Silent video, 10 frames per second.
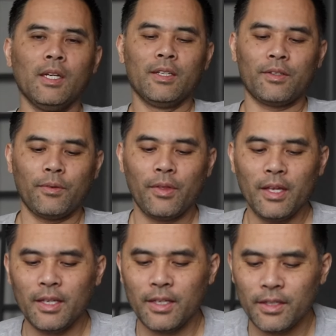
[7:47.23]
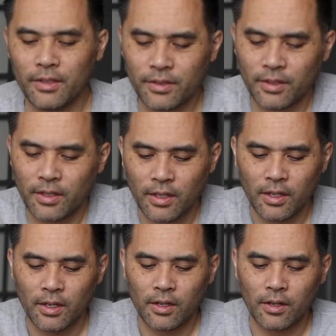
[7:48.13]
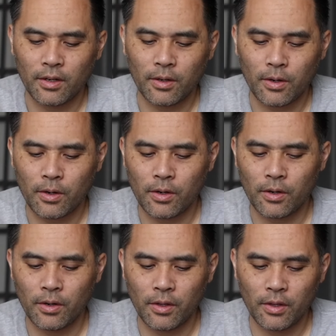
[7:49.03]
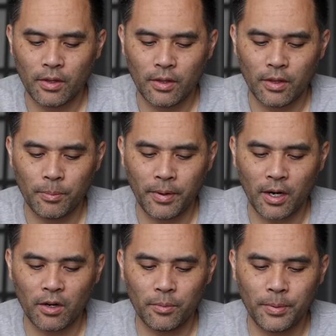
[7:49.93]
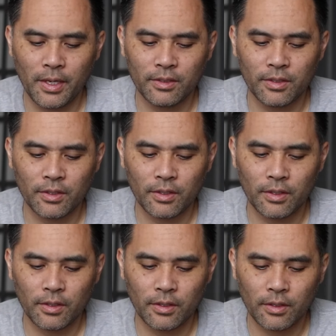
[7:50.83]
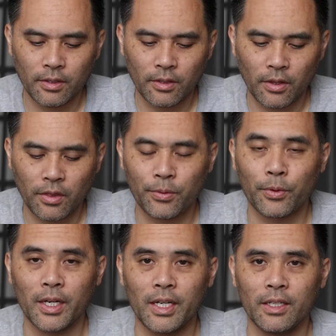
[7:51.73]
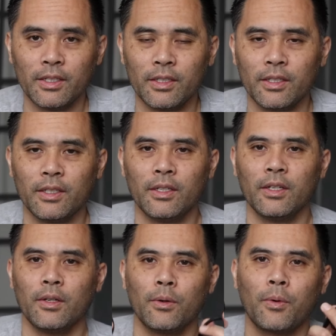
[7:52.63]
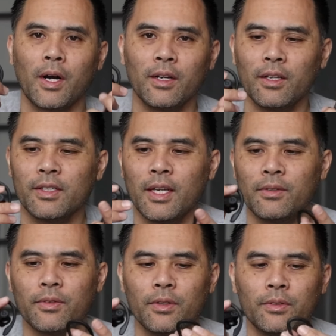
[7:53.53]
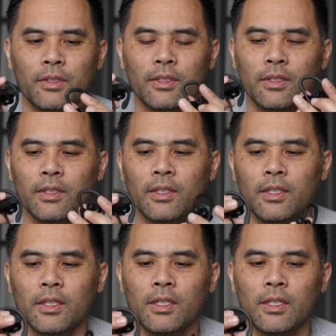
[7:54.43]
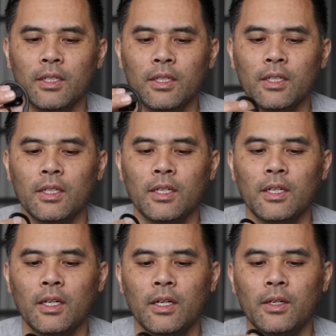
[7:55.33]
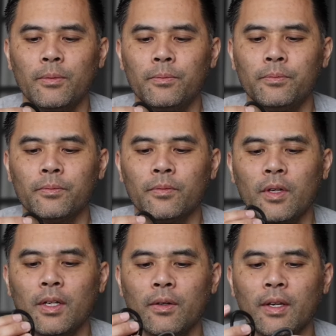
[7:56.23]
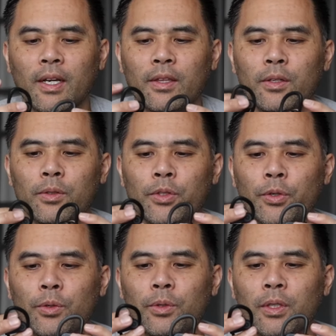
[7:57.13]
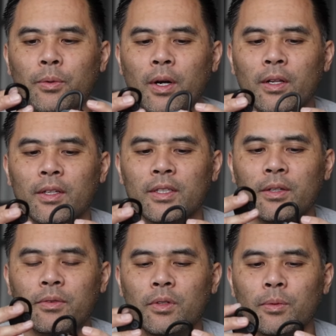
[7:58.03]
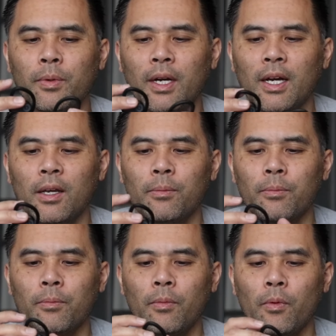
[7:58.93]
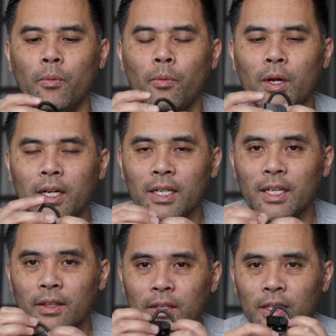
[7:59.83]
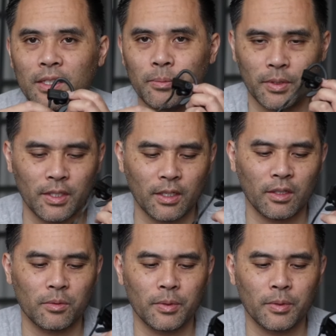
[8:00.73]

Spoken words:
So these are the Powerbeats 3 wireless headphones. I know they got the new truly wireless headphones, but I wanted to get these in particular